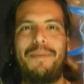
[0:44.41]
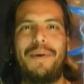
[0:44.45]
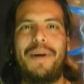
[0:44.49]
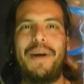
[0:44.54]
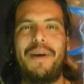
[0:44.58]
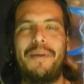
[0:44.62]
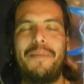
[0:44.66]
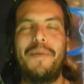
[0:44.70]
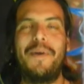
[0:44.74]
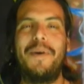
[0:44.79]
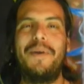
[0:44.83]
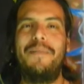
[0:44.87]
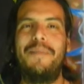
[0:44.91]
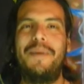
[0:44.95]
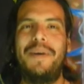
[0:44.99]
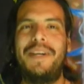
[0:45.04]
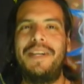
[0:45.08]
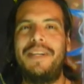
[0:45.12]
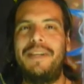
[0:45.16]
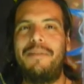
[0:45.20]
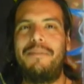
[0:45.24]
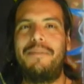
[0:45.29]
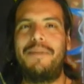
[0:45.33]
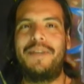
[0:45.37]
PowerPoint
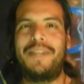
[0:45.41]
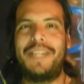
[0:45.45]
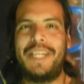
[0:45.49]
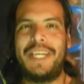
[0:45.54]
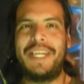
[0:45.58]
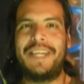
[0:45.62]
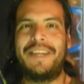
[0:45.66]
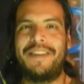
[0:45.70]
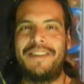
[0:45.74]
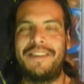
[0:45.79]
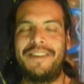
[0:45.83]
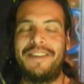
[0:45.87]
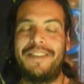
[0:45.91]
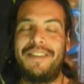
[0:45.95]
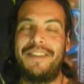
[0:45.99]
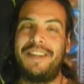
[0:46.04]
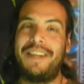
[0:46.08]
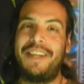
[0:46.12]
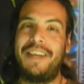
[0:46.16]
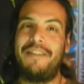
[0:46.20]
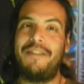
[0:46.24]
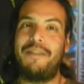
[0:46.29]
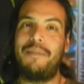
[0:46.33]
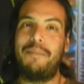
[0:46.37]
button in particular
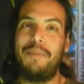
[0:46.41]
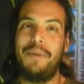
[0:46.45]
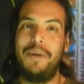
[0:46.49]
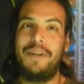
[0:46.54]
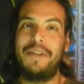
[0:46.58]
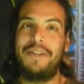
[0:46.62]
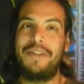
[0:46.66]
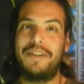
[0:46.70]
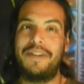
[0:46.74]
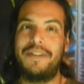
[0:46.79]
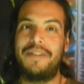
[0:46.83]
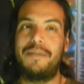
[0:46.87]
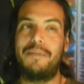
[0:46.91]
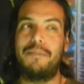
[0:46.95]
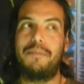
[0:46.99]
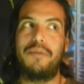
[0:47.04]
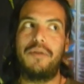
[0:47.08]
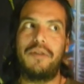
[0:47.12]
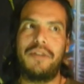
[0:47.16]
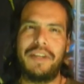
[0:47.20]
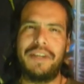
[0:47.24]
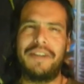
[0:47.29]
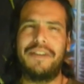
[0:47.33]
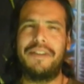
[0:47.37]
that David pushed on some
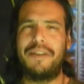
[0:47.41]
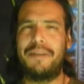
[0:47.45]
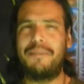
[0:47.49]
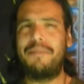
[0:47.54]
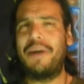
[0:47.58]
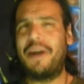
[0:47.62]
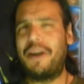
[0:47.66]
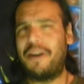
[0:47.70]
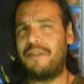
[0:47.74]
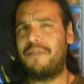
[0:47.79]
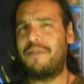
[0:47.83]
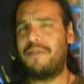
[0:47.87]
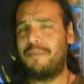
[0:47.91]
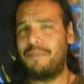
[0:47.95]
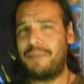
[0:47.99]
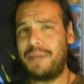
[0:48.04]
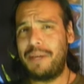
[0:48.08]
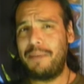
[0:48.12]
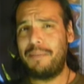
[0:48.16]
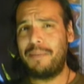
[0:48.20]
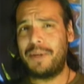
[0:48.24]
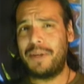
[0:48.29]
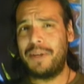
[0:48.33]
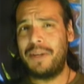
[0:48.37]
particularly powerful
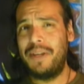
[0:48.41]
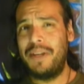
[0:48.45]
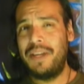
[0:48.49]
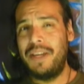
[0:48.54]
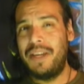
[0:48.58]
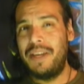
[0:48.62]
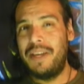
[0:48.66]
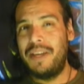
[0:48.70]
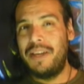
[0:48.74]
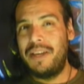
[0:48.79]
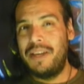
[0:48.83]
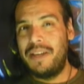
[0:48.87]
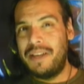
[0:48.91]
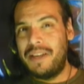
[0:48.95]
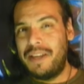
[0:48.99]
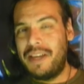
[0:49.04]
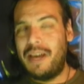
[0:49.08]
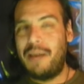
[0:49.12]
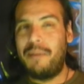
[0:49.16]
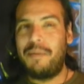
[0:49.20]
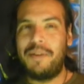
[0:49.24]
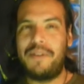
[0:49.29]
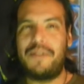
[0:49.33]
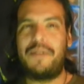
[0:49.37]
people
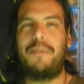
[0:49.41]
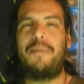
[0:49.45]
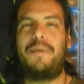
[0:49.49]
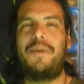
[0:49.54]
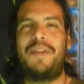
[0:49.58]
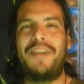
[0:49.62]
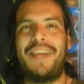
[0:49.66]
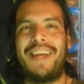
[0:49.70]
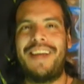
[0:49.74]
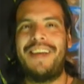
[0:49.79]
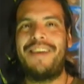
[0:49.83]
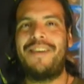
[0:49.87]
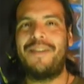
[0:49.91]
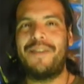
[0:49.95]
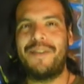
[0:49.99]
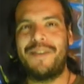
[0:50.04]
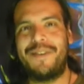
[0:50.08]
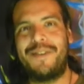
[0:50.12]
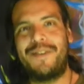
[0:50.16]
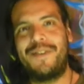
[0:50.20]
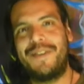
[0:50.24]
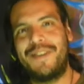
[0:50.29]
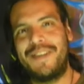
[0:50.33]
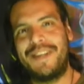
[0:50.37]
happens to pertain to
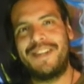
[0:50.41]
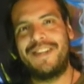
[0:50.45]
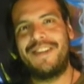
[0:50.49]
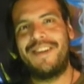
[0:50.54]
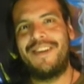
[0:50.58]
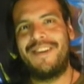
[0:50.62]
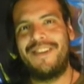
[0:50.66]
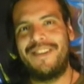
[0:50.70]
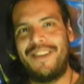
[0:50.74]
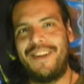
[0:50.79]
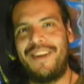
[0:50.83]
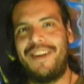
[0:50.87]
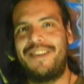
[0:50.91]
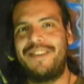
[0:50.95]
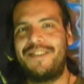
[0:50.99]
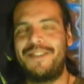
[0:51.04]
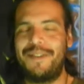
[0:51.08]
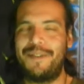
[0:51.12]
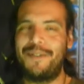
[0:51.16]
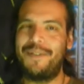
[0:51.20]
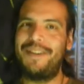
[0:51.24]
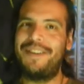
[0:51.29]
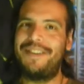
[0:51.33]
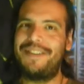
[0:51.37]
a trillion dollar
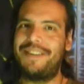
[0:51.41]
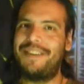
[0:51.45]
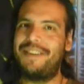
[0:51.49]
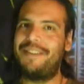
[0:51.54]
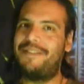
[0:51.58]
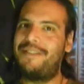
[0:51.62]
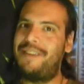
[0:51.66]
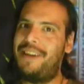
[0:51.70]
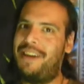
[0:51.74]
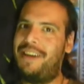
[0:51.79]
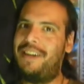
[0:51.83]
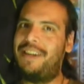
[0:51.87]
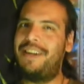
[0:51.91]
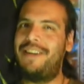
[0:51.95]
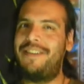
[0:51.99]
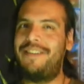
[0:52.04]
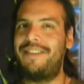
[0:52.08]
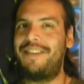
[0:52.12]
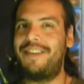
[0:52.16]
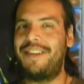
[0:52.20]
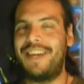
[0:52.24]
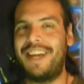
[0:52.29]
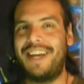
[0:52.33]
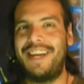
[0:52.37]
lawsuit recently filed here
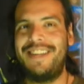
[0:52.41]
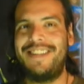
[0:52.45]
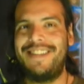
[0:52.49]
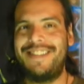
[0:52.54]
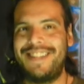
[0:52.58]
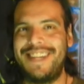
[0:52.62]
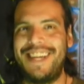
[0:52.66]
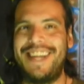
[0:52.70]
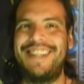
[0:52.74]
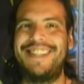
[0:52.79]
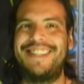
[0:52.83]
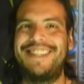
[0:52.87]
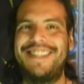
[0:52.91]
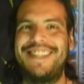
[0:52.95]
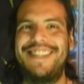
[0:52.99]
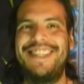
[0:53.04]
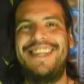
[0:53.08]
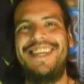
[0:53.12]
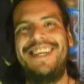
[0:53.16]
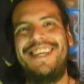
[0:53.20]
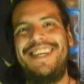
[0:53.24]
in the United States.